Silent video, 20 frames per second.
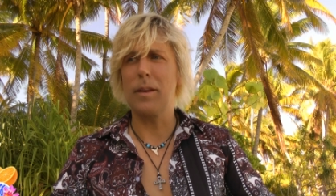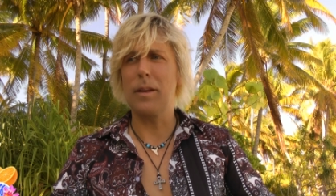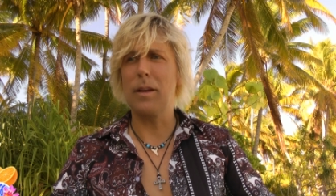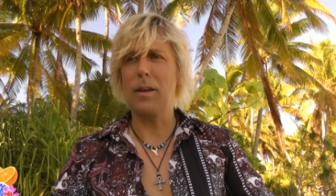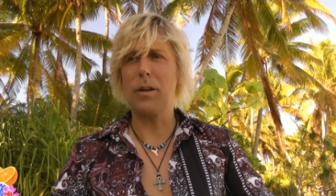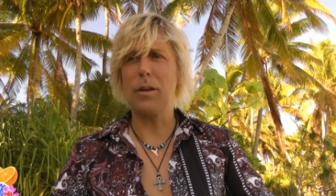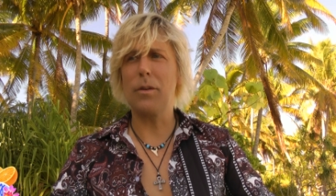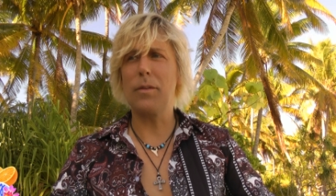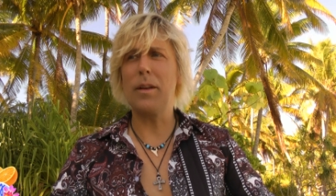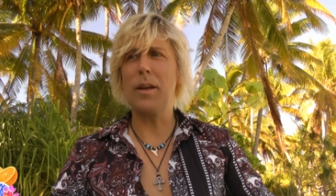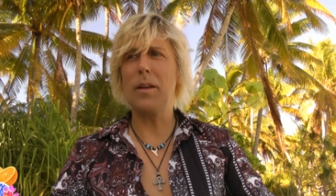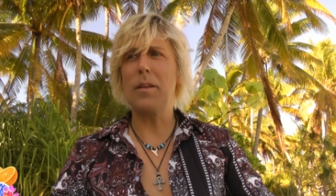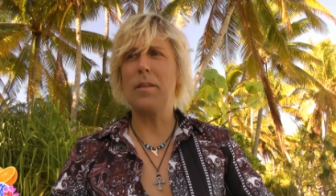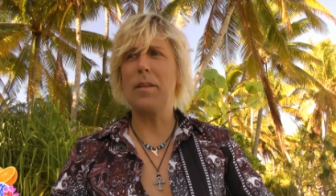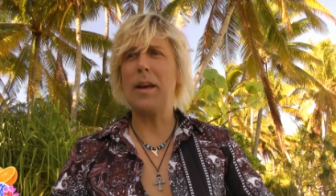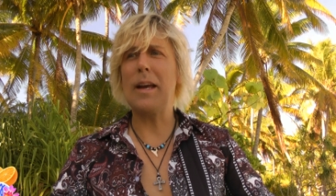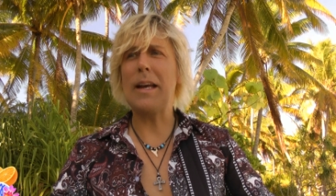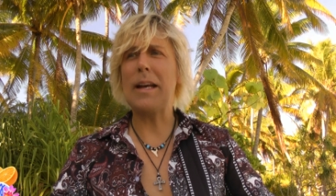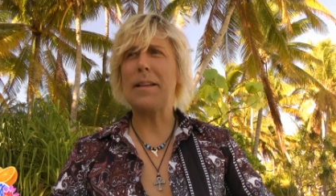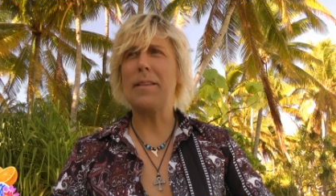You know, they,
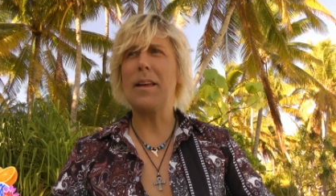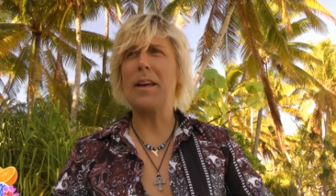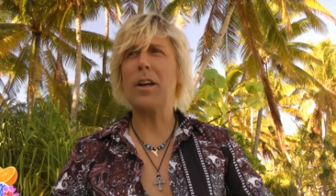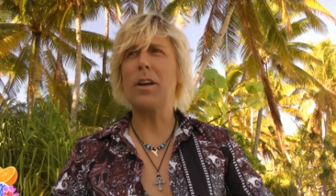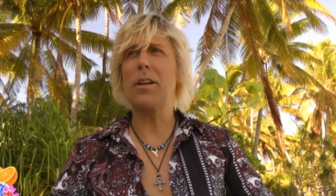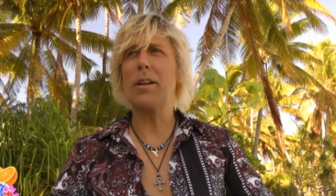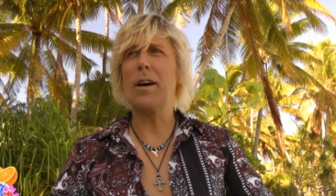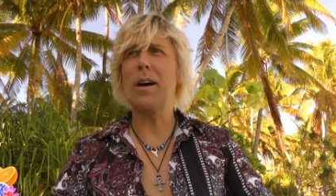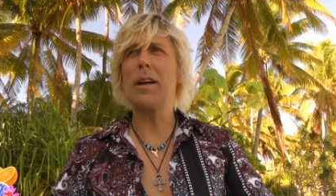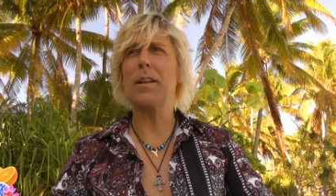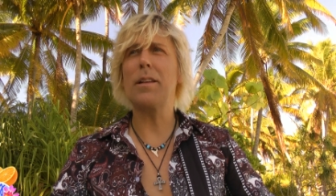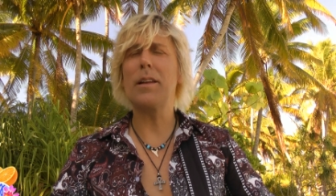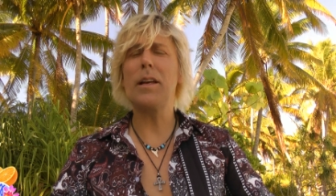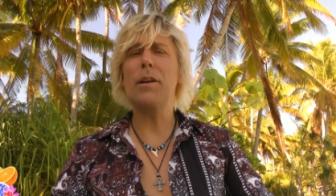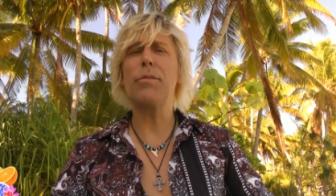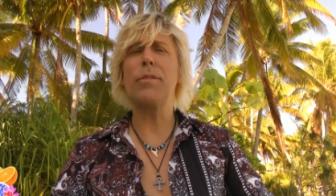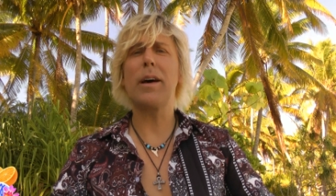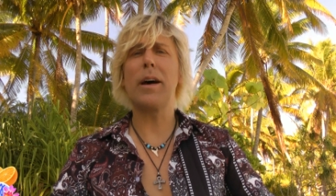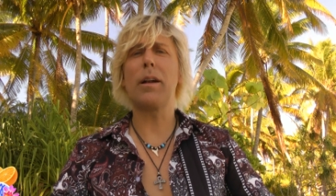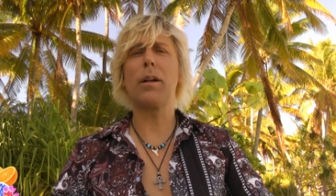they, they cannot
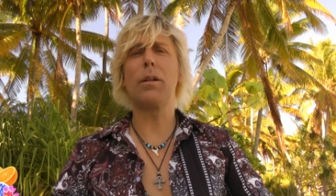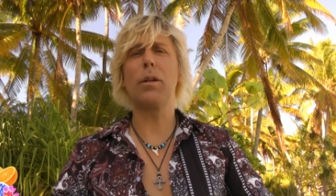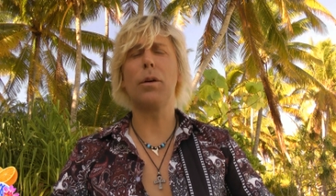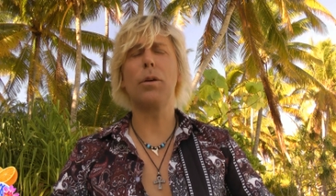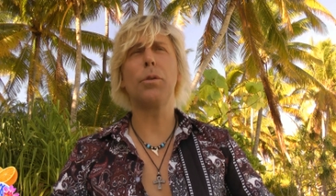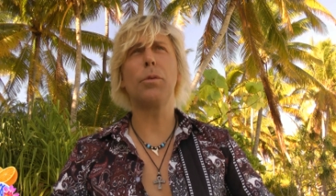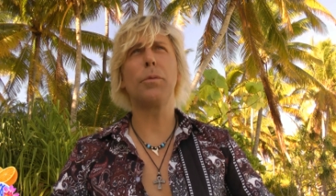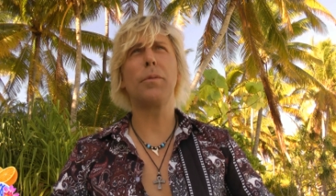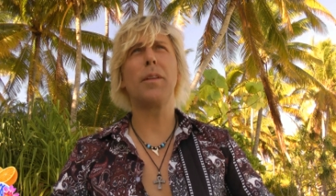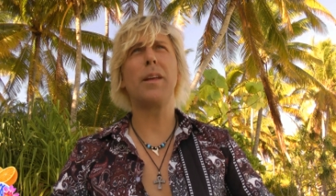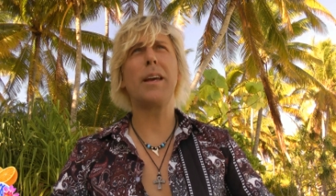leave that alone.